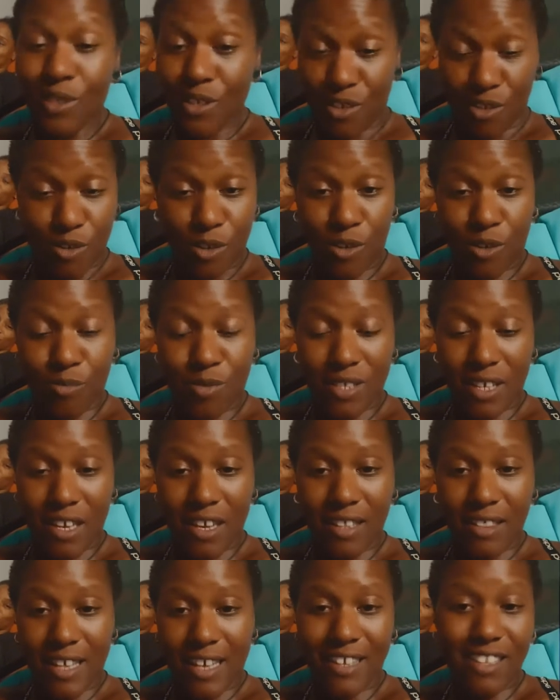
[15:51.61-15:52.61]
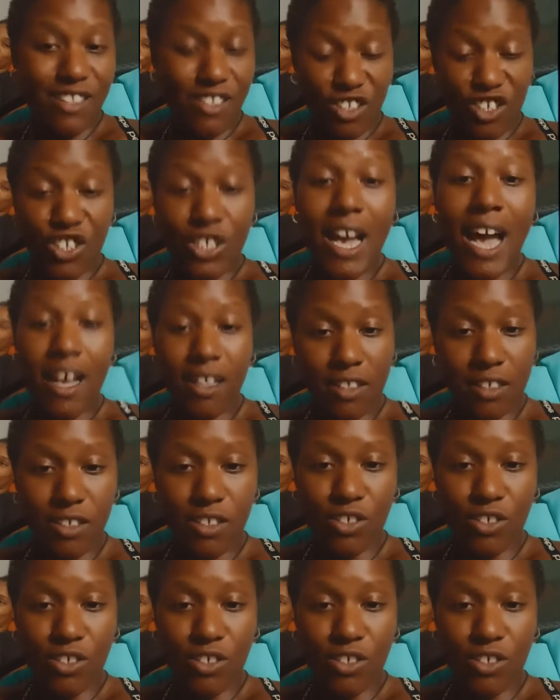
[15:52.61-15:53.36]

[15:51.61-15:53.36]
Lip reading: You know what I'm saying? Like, it's a challenge,